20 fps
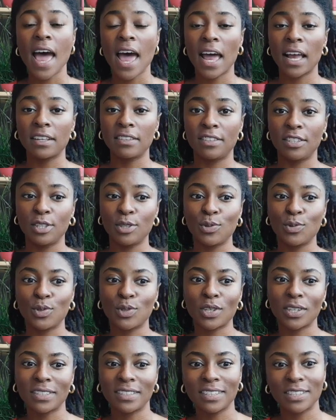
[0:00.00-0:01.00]
as you
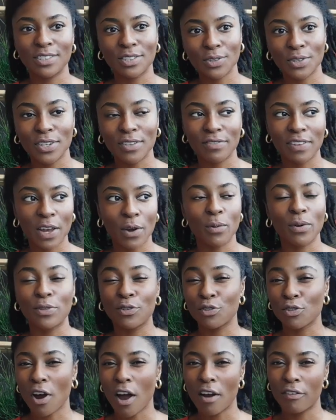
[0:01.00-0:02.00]
start to sort of like
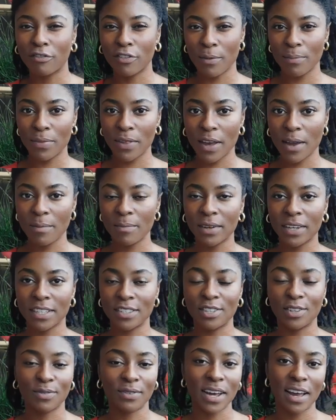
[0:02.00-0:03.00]
withdraw from them because
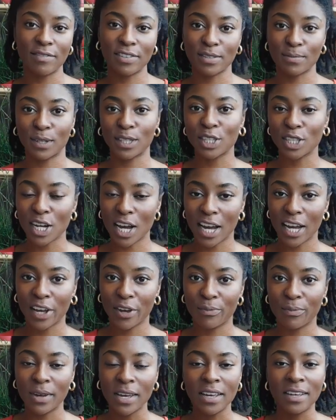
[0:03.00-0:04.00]
you don't have as much
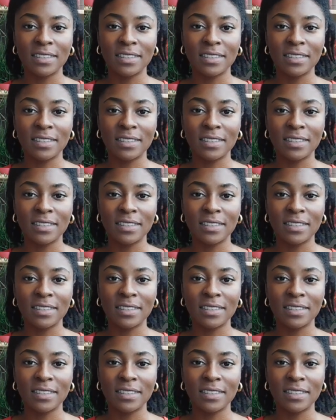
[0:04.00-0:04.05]
time